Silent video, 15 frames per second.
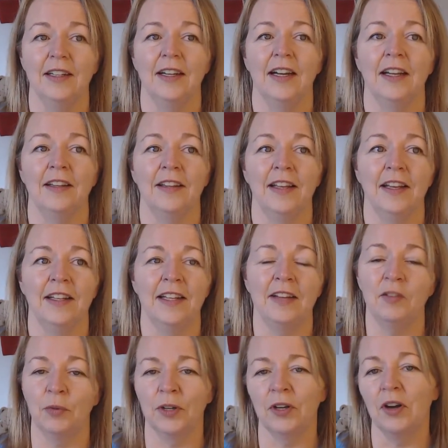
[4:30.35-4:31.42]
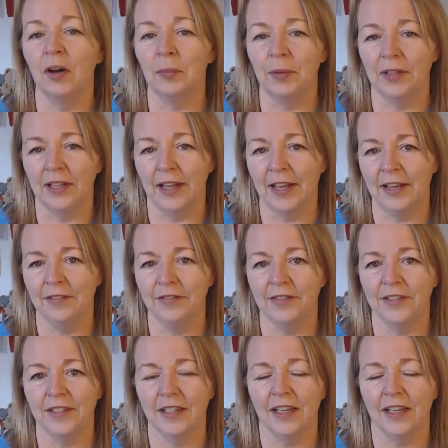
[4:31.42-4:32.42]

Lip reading: And then everyone got up and left.